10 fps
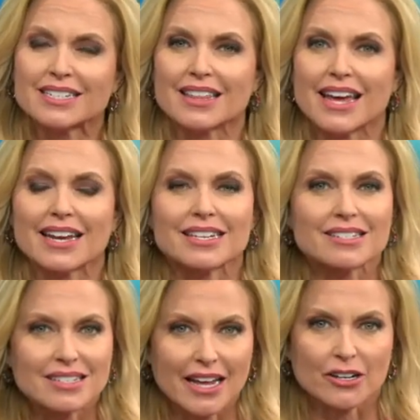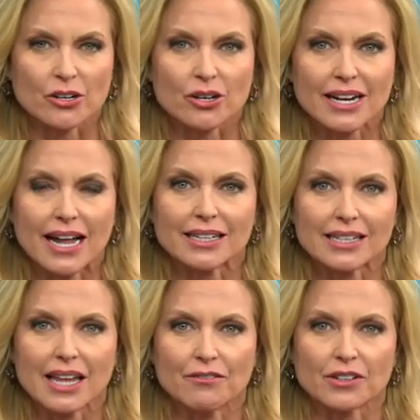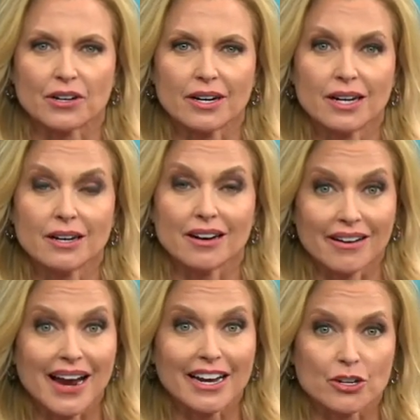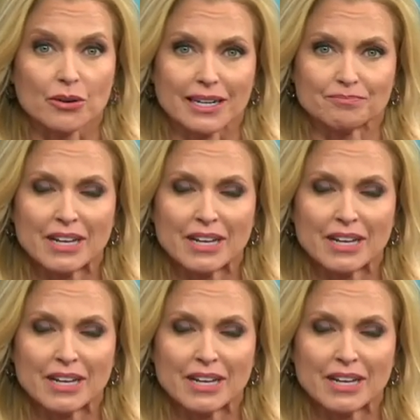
to then Senator Kelly Loeffler are accurate.